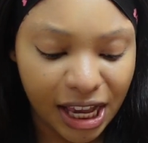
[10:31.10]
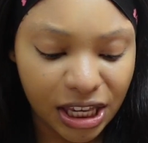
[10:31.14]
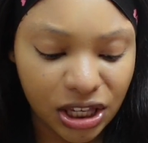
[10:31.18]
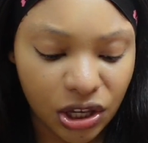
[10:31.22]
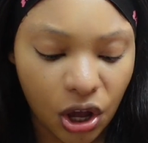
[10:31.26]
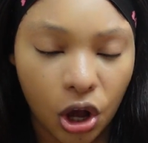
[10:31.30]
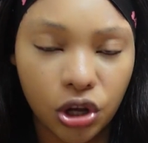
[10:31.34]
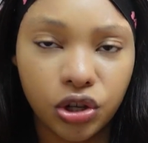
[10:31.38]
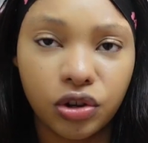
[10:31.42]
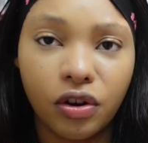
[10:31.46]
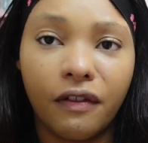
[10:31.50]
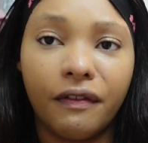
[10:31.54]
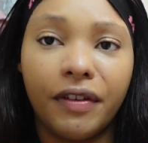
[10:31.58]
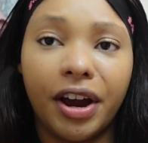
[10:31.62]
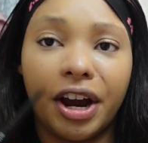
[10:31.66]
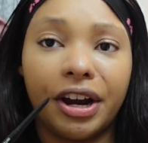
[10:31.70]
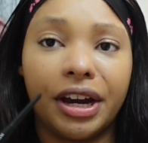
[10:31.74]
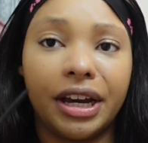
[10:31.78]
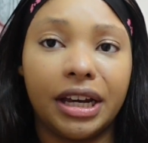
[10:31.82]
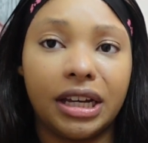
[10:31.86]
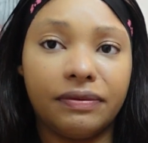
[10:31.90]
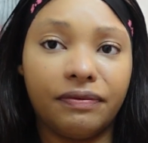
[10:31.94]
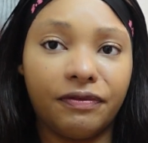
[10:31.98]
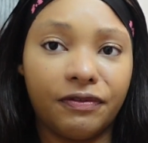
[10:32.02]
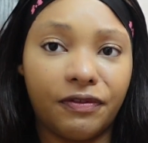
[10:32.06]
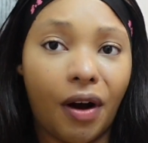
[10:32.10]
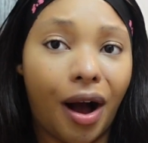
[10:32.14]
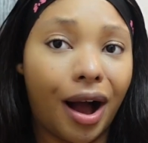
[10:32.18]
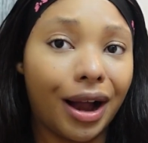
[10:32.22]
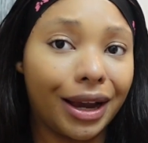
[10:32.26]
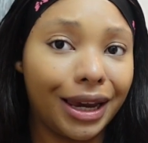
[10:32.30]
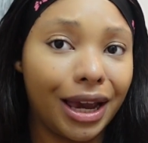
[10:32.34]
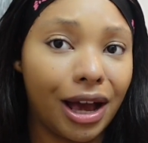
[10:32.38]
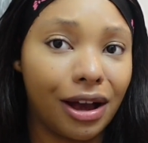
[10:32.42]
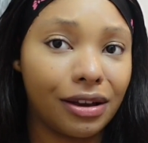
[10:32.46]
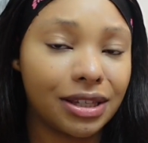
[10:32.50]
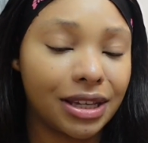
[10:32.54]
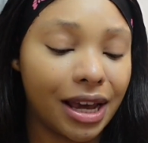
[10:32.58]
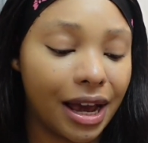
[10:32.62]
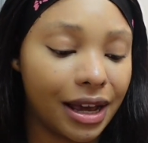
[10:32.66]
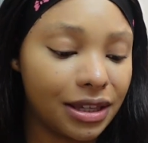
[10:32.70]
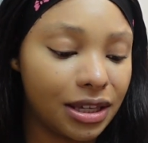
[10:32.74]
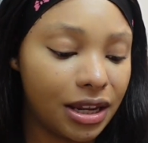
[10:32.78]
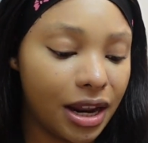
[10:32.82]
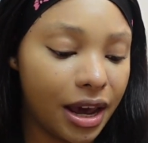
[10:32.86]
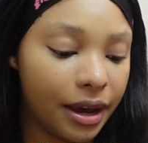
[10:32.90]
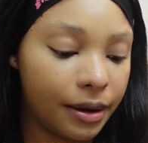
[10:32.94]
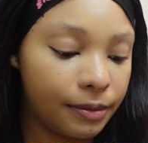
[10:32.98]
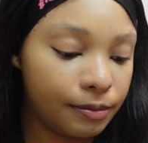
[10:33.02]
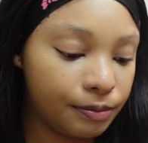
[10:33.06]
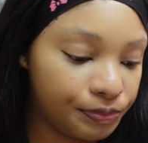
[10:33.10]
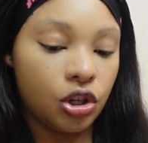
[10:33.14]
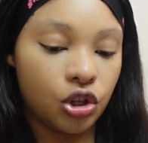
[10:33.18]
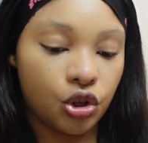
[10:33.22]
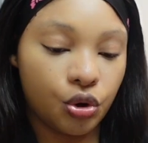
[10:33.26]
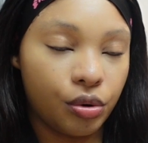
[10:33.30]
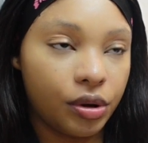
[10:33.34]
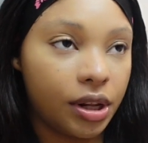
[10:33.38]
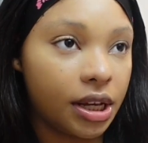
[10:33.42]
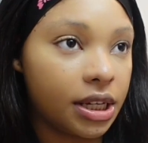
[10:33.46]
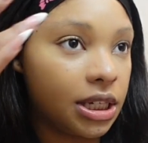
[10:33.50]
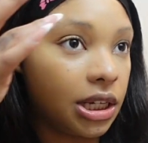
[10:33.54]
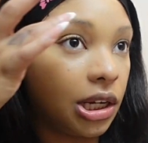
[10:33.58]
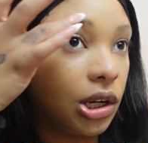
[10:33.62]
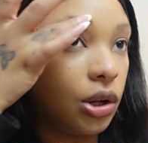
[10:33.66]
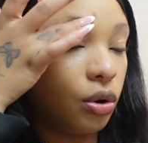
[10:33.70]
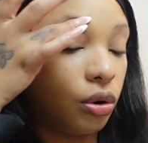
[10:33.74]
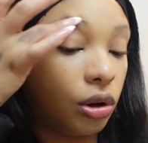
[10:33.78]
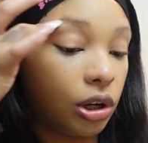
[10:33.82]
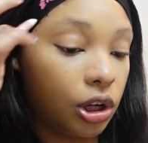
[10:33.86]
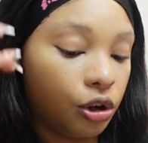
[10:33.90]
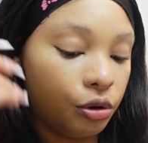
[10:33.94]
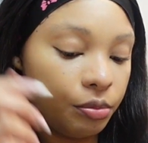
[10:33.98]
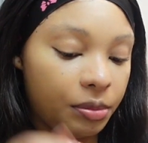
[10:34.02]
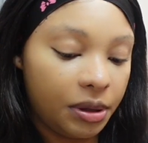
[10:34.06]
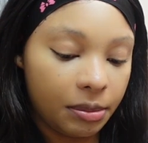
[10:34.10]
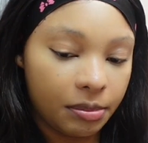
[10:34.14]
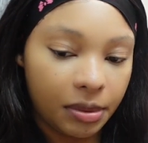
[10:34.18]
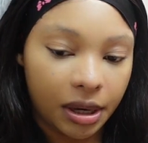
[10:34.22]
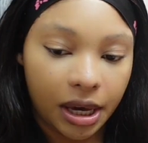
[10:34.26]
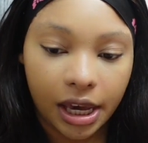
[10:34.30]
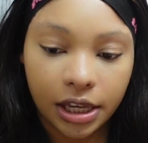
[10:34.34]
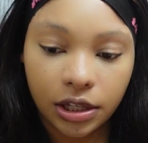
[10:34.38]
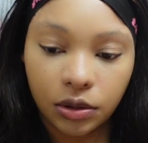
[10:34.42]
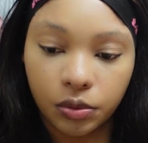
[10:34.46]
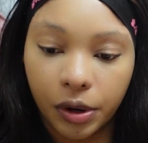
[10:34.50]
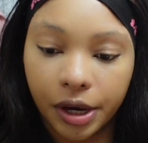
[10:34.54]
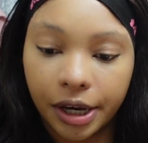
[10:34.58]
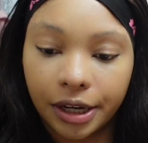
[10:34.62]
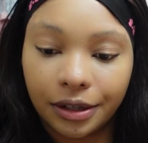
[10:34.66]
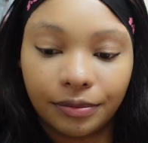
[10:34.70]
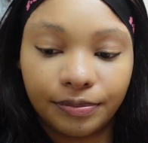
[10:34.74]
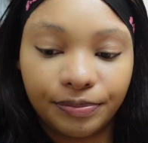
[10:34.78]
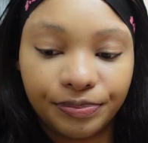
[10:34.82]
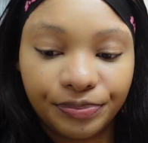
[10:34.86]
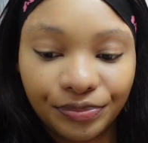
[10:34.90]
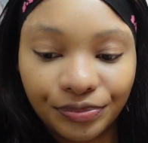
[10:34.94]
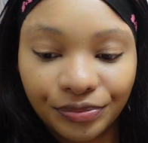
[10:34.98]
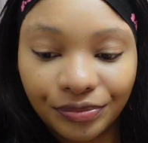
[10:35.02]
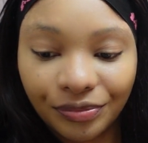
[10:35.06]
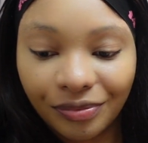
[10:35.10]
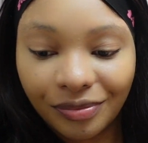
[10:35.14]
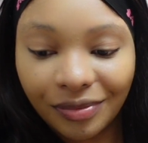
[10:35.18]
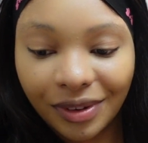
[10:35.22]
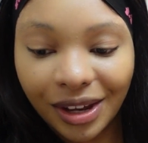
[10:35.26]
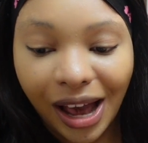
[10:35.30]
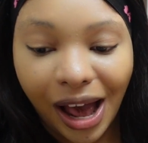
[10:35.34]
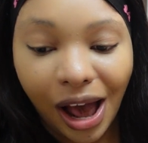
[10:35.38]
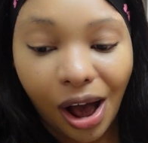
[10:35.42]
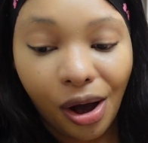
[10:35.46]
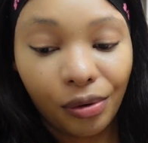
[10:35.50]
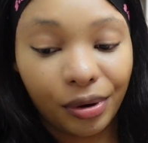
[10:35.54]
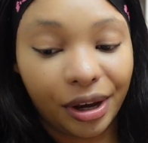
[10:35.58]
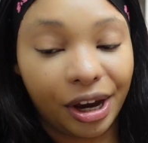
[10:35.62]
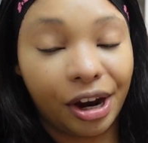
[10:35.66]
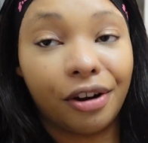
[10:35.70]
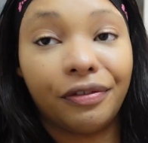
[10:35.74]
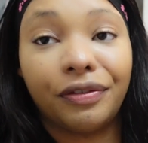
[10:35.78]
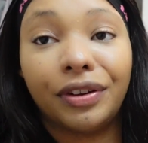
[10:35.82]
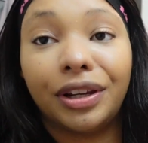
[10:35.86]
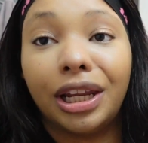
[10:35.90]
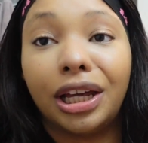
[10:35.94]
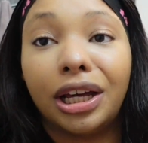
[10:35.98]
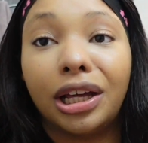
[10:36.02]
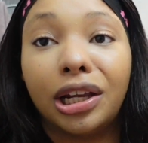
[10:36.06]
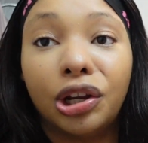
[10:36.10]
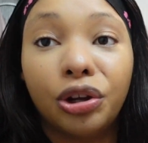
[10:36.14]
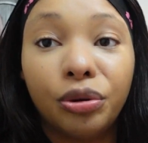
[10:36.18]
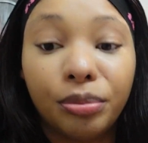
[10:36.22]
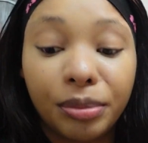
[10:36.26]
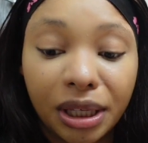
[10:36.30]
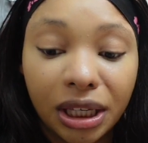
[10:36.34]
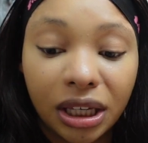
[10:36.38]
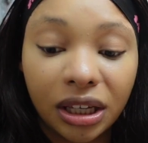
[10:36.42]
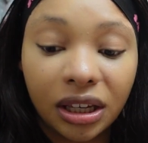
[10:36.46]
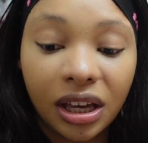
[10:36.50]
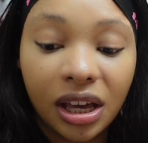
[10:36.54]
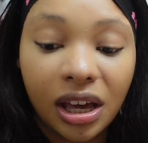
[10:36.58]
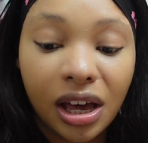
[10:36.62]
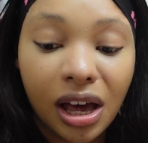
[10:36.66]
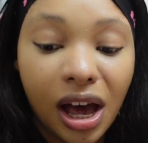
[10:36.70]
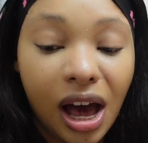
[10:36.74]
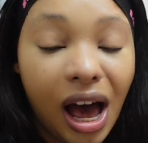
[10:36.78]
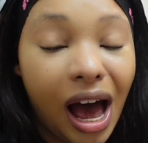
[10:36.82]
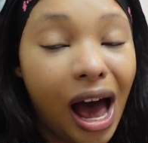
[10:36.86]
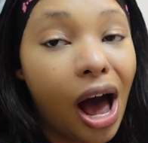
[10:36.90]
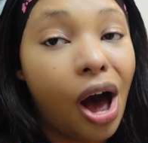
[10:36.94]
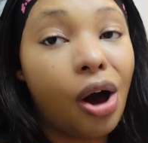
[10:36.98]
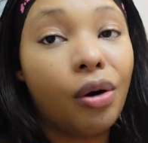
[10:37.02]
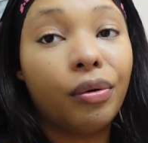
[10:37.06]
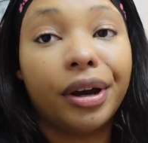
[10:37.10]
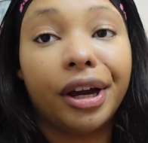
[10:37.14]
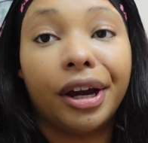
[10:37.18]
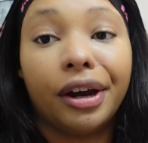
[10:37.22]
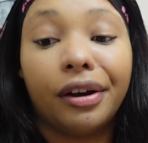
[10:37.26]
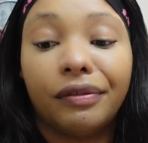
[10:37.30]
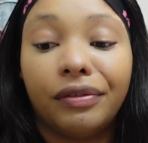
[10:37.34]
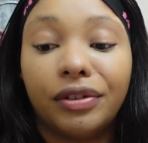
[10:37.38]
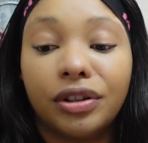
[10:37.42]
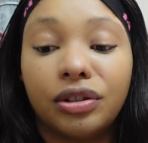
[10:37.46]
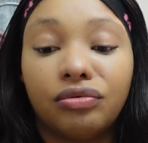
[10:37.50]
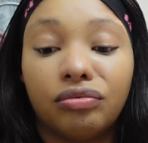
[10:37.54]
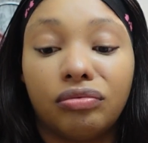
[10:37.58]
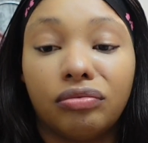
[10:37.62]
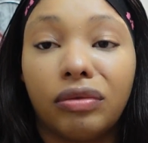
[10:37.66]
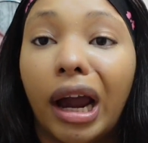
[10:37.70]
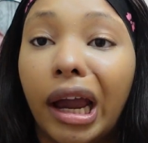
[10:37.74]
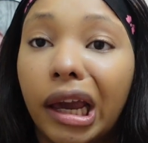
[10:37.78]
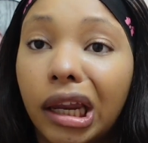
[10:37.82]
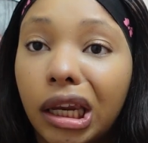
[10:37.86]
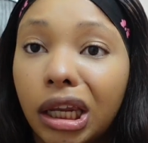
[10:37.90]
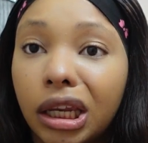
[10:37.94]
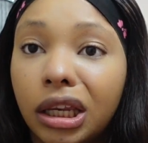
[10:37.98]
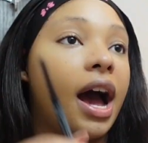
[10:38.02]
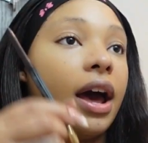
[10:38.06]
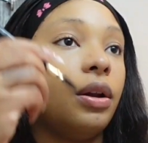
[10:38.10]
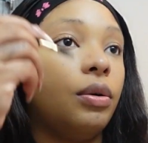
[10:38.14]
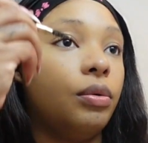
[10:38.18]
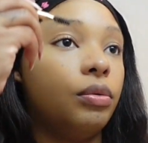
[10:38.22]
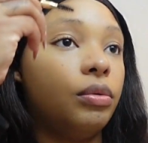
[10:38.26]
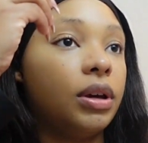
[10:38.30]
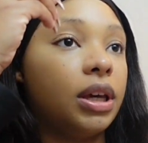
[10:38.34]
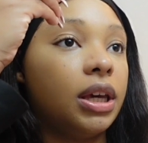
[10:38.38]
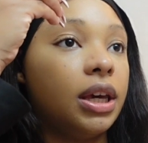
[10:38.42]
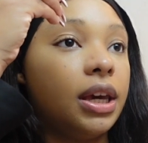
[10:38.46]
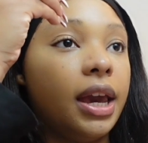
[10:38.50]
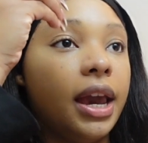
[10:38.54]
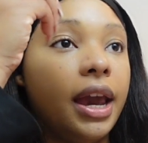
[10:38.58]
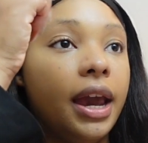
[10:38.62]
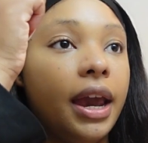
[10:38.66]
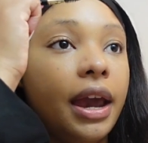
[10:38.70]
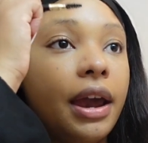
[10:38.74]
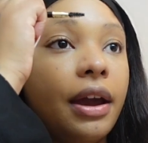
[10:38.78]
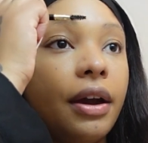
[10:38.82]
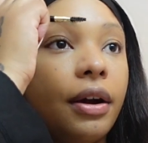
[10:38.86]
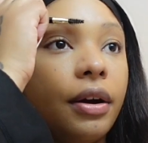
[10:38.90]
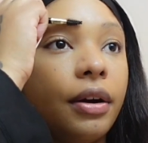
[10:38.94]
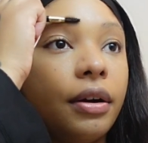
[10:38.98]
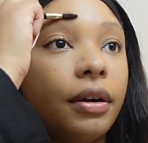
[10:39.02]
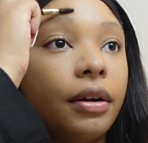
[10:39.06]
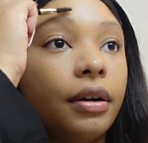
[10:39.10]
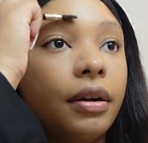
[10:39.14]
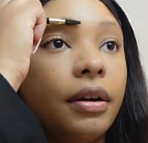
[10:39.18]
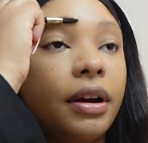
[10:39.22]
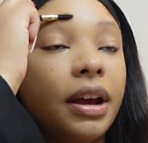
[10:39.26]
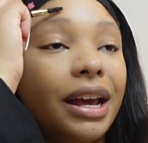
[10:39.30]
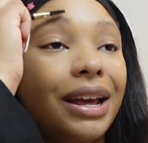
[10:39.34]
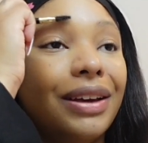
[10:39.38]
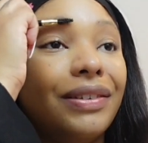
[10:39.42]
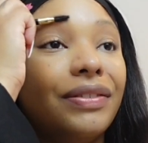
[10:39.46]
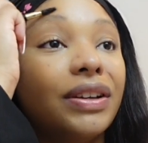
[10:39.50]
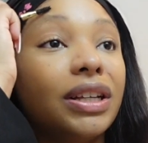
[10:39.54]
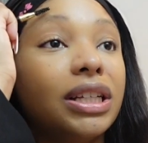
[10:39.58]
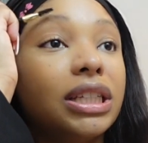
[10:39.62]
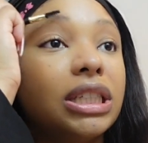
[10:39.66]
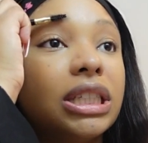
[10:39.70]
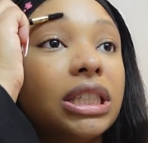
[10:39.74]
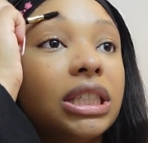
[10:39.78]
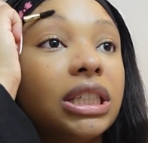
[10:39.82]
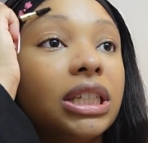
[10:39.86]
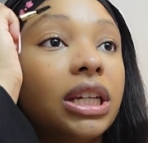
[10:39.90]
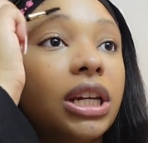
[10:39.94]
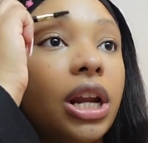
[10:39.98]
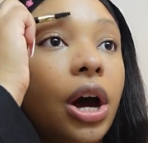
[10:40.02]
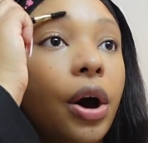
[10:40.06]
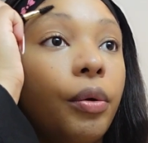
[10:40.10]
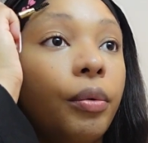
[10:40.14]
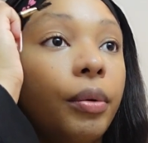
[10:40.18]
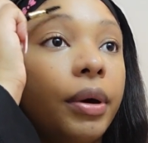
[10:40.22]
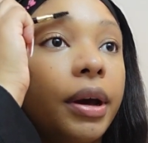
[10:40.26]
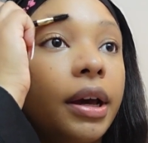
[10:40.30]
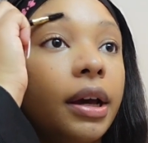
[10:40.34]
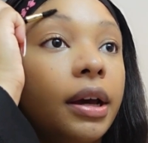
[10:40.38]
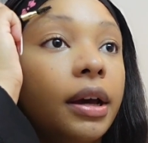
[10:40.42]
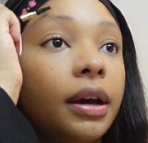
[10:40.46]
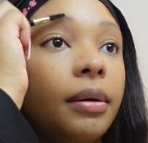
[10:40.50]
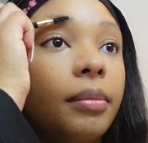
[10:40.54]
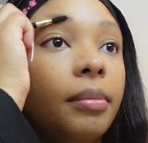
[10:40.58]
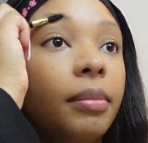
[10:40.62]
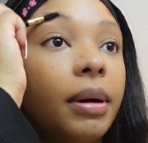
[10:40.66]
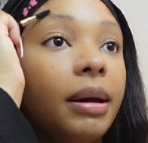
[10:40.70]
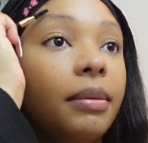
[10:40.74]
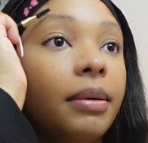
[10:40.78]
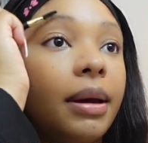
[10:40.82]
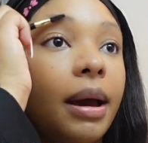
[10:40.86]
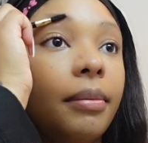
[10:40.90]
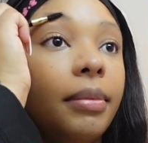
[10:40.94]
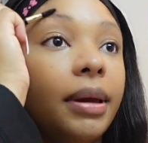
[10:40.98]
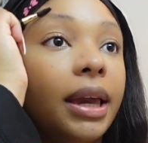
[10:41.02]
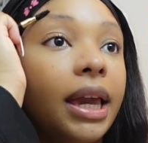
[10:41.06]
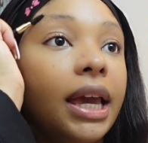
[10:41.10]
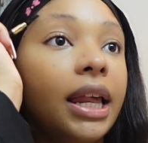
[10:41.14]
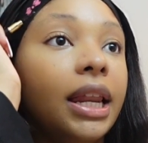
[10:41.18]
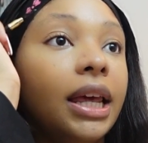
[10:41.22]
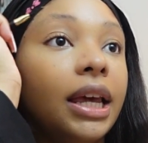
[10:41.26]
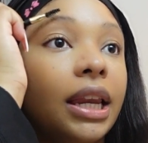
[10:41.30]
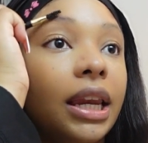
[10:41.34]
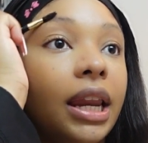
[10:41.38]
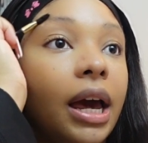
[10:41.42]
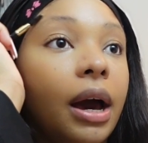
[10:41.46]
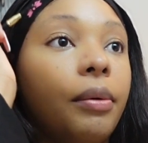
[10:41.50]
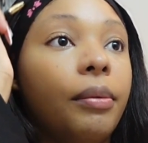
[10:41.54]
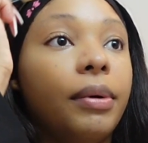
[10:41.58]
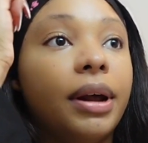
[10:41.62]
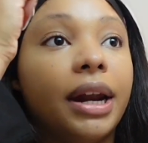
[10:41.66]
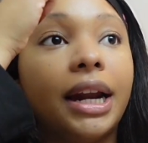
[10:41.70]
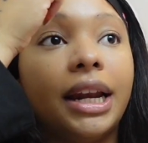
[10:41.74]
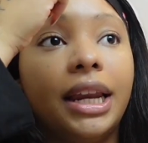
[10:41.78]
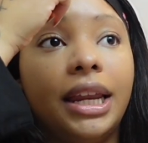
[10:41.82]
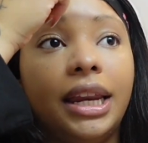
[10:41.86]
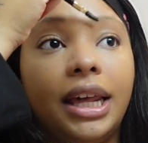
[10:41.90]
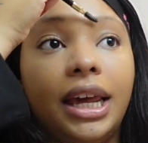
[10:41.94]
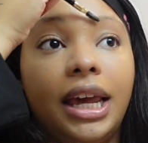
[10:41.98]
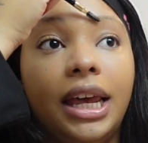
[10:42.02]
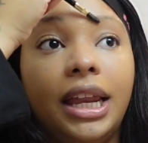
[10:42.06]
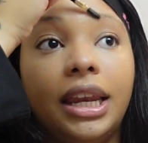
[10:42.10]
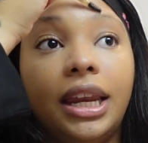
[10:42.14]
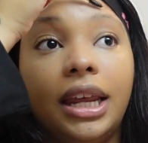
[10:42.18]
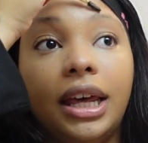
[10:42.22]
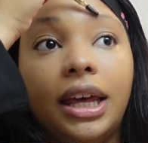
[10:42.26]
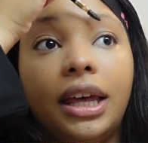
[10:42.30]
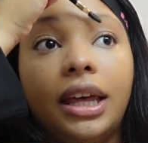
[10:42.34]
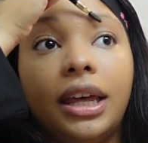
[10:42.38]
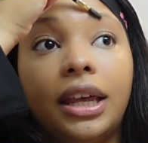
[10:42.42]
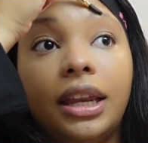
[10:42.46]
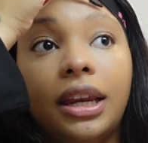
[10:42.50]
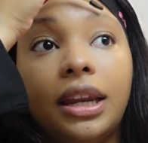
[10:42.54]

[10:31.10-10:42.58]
It's also very foggy outside today. So it looks a little gloomy, but guess what? I don't care if it looks gloomy. I don't care if it's raining. I don't care if it's snowing. Baby, I'm getting done when I need to get done.